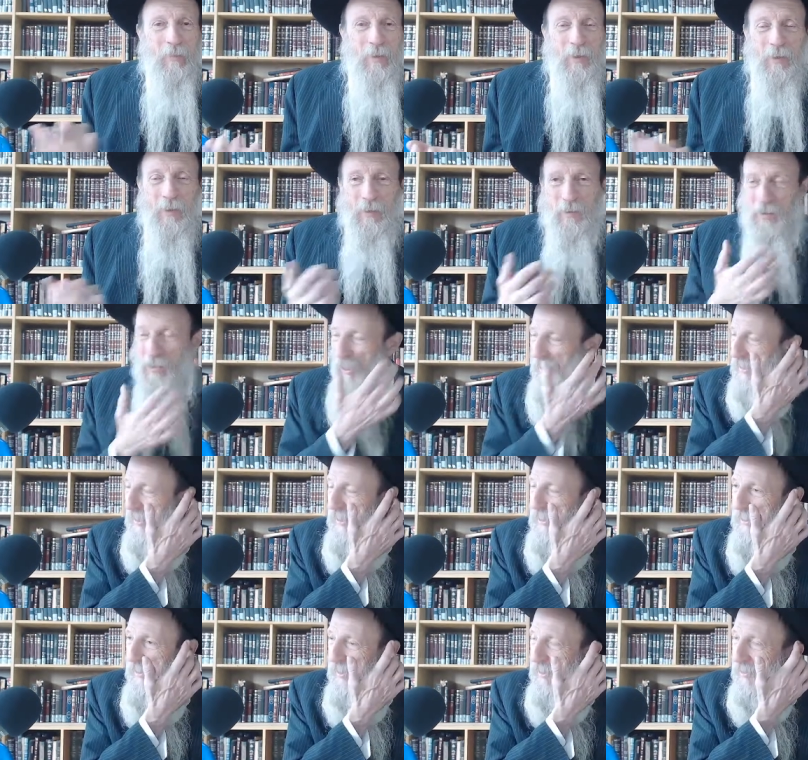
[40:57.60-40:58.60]
She said, "I got
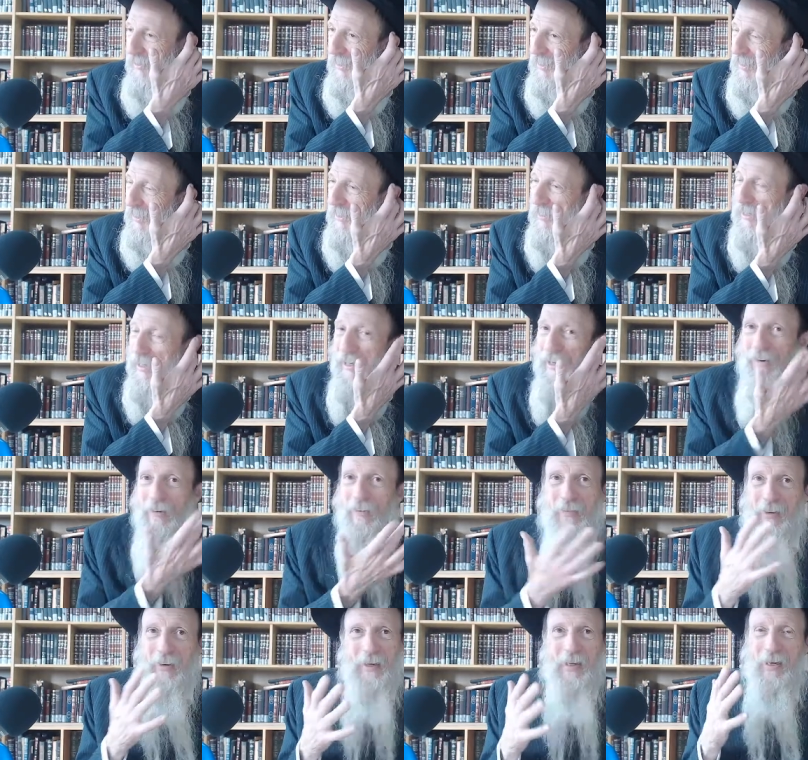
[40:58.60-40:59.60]
to get out. I got to get out of
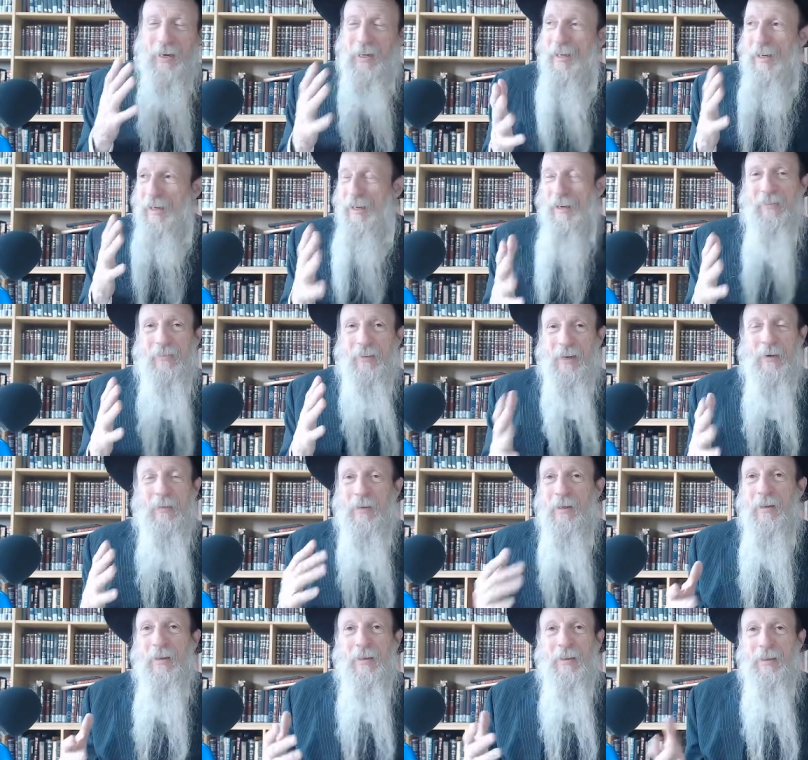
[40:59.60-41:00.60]
here. I got to get out of
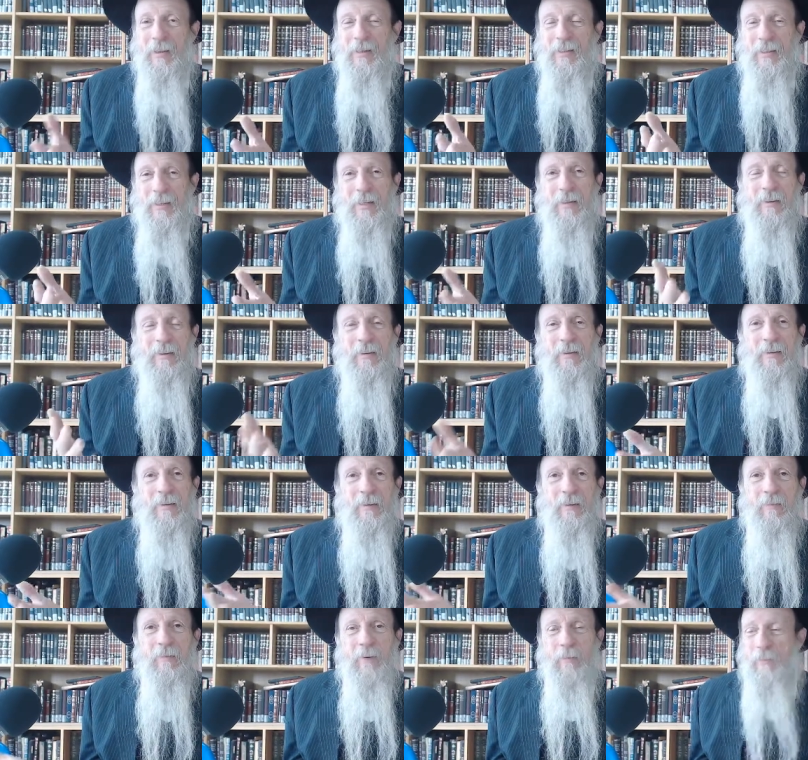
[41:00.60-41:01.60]
here." They said,
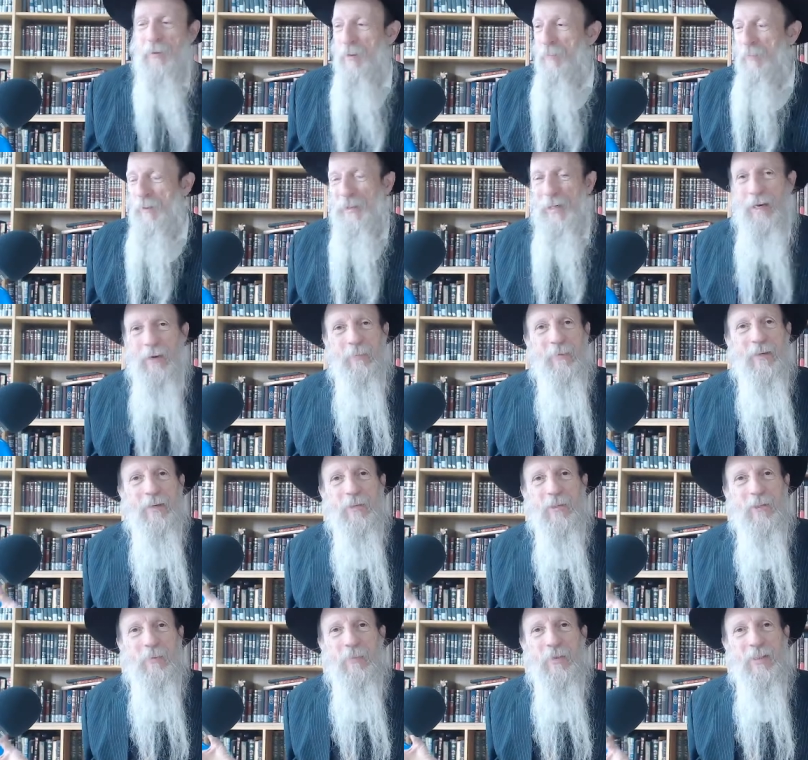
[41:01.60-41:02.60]
but, "But
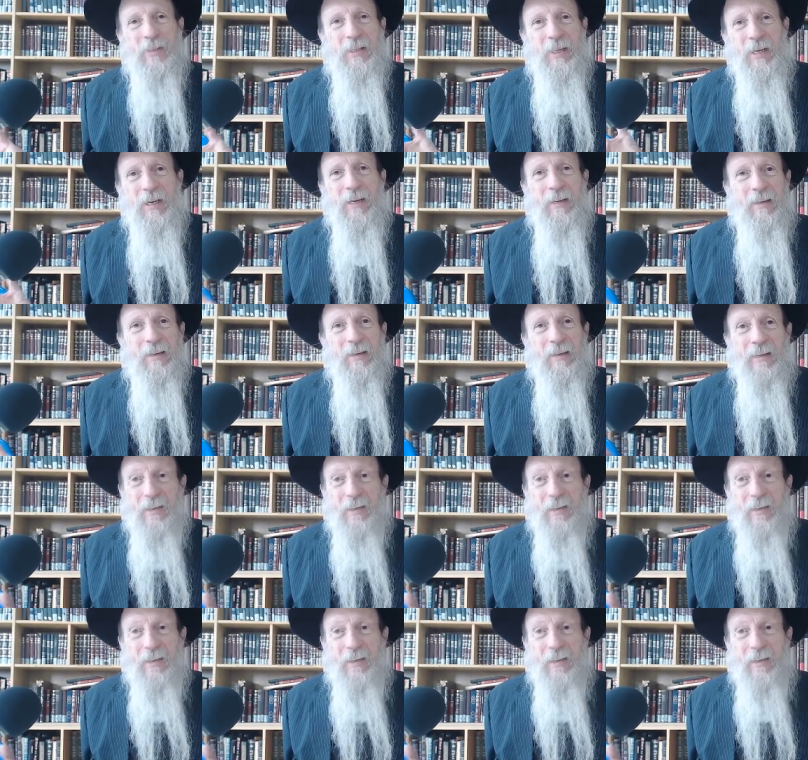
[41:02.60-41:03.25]
communism is dead."